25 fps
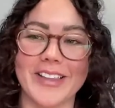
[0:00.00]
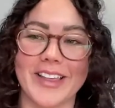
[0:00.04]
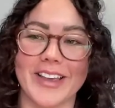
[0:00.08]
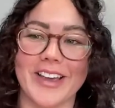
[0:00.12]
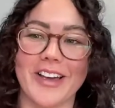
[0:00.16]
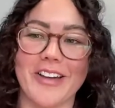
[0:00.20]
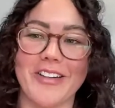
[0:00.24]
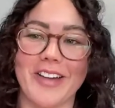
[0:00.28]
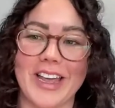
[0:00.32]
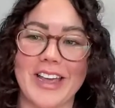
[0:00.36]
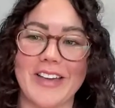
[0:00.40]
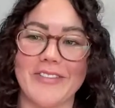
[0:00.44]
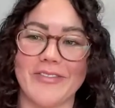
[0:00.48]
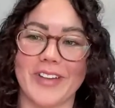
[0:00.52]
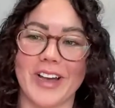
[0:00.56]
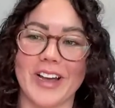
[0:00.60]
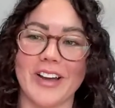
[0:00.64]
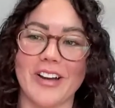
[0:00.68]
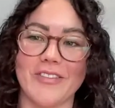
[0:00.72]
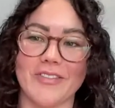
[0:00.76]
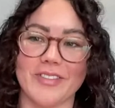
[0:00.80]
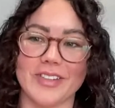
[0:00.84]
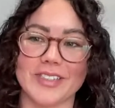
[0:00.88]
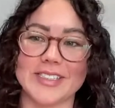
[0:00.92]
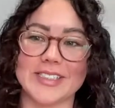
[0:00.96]
Like, okay, if
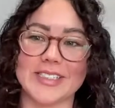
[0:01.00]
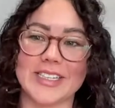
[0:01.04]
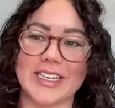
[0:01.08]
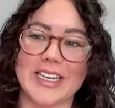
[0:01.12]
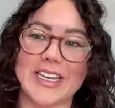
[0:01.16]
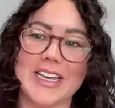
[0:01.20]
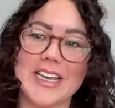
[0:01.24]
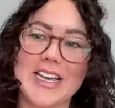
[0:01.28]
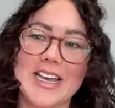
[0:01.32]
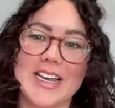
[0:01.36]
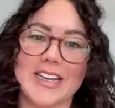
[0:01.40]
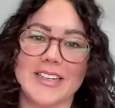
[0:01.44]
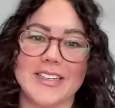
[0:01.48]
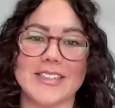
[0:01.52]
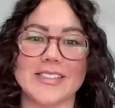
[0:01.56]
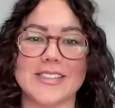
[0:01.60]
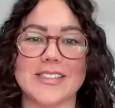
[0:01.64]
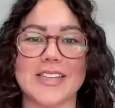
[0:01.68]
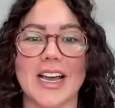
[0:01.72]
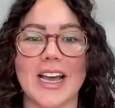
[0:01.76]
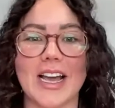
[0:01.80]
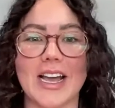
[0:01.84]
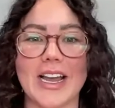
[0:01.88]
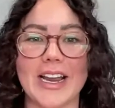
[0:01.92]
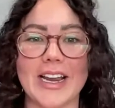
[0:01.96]
I oversee
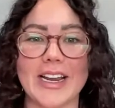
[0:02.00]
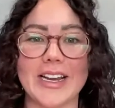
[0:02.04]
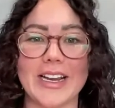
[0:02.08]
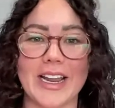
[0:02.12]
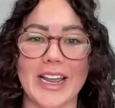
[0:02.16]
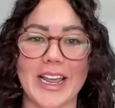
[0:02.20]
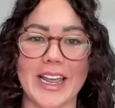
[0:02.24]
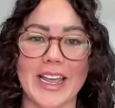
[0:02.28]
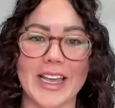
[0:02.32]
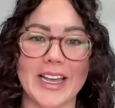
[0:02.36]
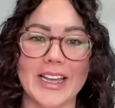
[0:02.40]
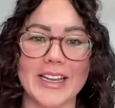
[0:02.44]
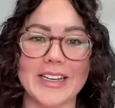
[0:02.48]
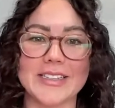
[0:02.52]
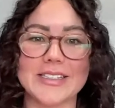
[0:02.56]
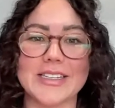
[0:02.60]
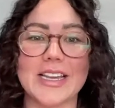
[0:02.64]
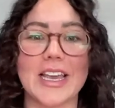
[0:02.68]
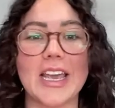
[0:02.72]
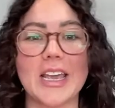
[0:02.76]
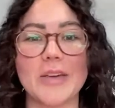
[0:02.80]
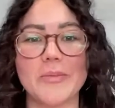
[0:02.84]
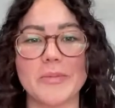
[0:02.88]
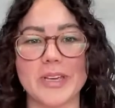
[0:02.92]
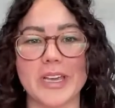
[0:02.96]
design and
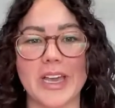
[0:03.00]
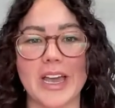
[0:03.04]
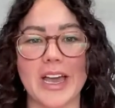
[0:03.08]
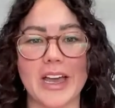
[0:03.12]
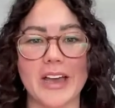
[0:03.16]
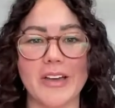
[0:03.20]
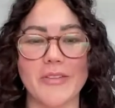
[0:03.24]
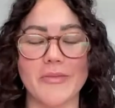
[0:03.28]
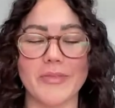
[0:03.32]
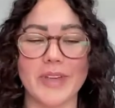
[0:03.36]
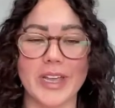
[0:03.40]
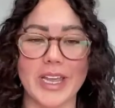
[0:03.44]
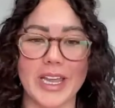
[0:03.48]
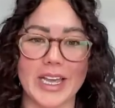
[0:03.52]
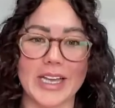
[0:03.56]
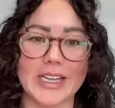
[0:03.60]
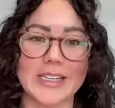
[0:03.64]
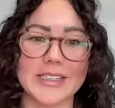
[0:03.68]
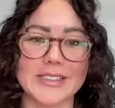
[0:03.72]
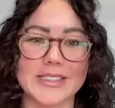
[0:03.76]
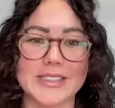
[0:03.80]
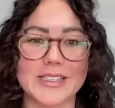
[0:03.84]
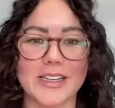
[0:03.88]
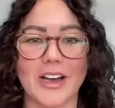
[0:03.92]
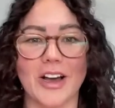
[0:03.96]
ABM
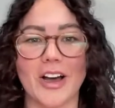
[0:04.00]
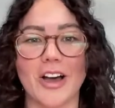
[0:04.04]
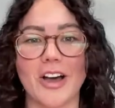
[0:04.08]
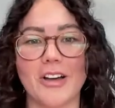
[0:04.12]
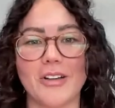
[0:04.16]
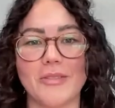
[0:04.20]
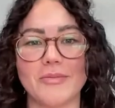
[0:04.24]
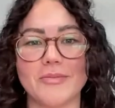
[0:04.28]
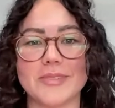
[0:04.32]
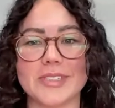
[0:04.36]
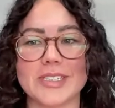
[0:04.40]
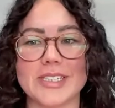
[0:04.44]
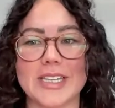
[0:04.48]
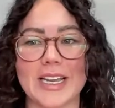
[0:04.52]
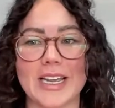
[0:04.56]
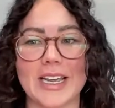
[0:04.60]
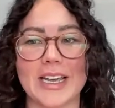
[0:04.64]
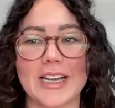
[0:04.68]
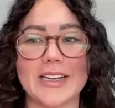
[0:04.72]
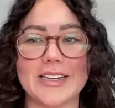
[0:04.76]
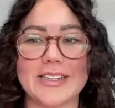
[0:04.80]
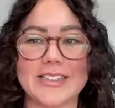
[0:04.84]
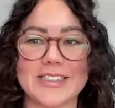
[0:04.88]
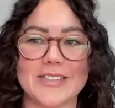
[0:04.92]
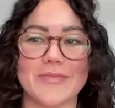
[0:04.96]
and comms
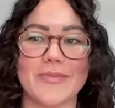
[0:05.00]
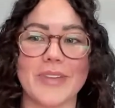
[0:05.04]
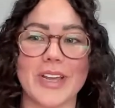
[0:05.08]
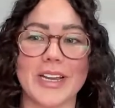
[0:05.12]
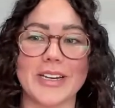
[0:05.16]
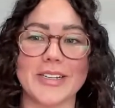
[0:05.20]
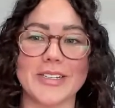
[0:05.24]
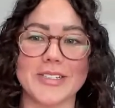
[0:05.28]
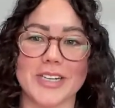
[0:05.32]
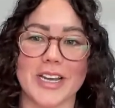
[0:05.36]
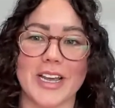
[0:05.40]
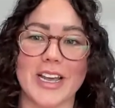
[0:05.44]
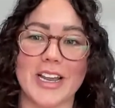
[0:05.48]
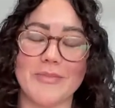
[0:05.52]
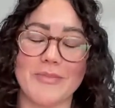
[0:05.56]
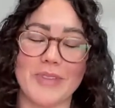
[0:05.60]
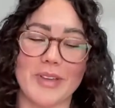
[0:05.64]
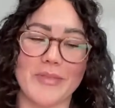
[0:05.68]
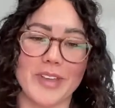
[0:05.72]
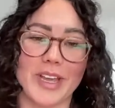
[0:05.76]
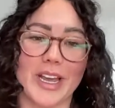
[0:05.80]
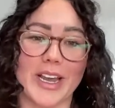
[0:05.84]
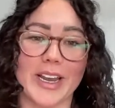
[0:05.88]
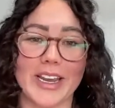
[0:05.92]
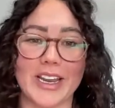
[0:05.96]
and demand gen,
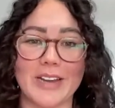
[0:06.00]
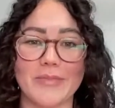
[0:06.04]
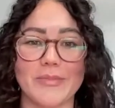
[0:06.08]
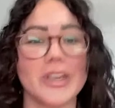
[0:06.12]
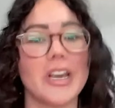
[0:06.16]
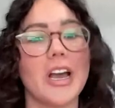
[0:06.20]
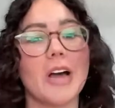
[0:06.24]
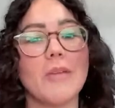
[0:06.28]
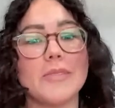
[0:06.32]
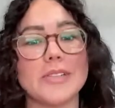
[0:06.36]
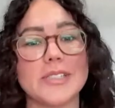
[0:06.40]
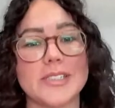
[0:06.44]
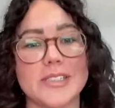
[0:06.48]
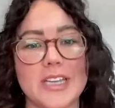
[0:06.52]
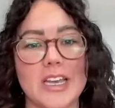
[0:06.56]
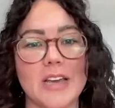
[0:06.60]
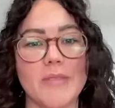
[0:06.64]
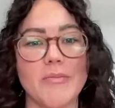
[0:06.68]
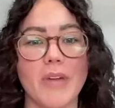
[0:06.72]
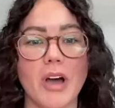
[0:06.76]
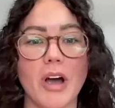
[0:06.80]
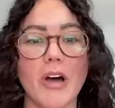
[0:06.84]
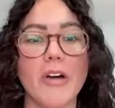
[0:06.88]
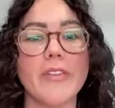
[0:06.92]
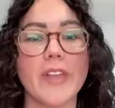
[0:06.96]
maybe I can become a
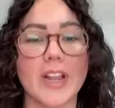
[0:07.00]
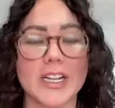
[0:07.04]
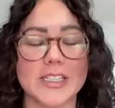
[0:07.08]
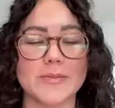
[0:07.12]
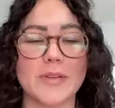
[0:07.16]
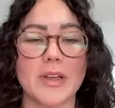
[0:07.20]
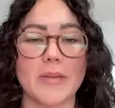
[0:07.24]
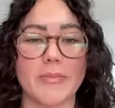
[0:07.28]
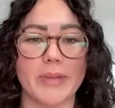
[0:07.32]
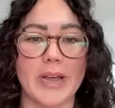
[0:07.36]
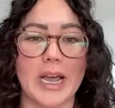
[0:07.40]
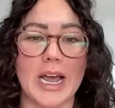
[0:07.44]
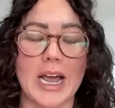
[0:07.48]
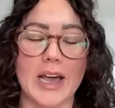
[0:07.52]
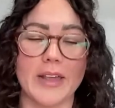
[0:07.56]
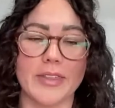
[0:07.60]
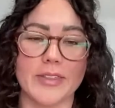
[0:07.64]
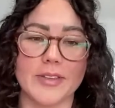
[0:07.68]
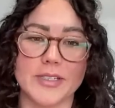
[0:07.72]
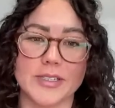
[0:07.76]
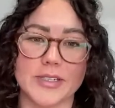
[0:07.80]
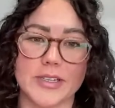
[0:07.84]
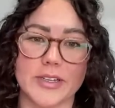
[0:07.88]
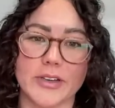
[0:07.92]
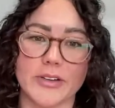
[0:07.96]
CMO. That's my
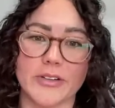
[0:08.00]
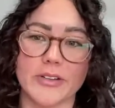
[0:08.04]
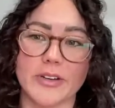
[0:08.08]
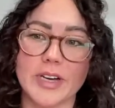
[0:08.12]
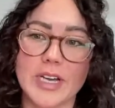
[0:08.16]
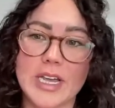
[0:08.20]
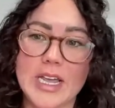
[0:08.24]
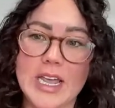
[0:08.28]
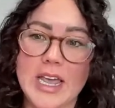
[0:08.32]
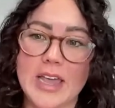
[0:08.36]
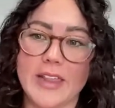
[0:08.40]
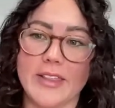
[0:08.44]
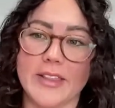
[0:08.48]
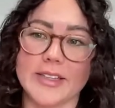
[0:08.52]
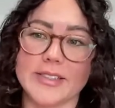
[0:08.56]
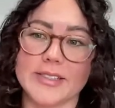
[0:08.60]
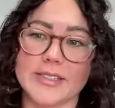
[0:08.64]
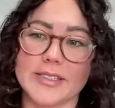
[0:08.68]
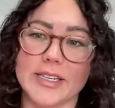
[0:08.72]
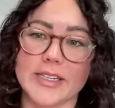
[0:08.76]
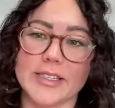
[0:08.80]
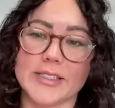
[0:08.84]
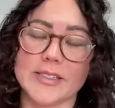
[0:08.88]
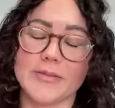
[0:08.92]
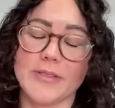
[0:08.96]
path to the
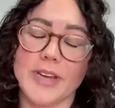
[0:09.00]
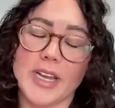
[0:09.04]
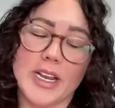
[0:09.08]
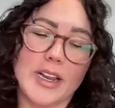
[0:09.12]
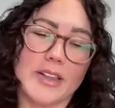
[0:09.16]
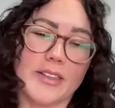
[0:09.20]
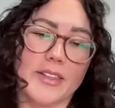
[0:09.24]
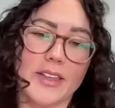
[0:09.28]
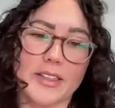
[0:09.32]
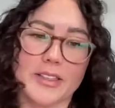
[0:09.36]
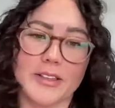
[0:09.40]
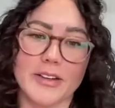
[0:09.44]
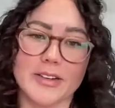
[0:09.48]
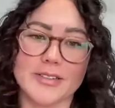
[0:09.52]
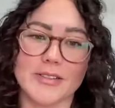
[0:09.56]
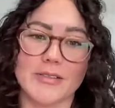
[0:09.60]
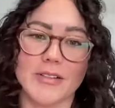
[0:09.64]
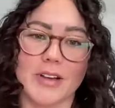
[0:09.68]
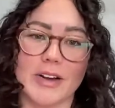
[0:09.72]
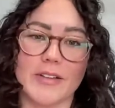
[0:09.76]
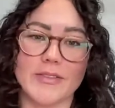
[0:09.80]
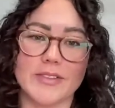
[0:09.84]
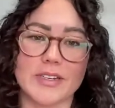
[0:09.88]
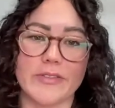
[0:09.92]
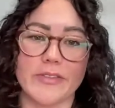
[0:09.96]
C suite. I think there's a
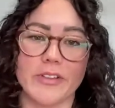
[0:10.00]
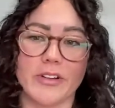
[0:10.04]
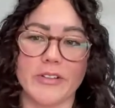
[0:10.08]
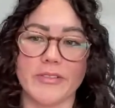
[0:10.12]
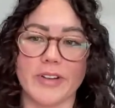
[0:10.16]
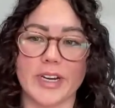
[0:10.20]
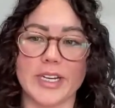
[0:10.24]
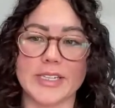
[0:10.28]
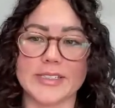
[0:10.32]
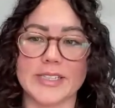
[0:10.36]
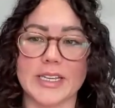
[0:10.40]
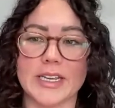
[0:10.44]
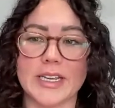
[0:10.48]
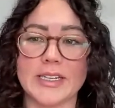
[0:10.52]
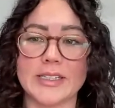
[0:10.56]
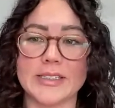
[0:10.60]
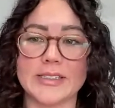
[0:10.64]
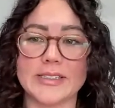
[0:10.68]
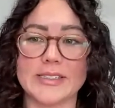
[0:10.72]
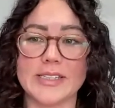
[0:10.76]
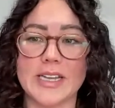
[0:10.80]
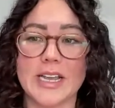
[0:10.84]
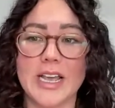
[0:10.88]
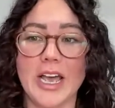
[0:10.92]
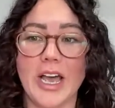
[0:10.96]
lot of different
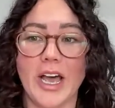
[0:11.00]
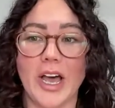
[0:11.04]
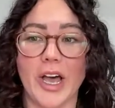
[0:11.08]
reasons.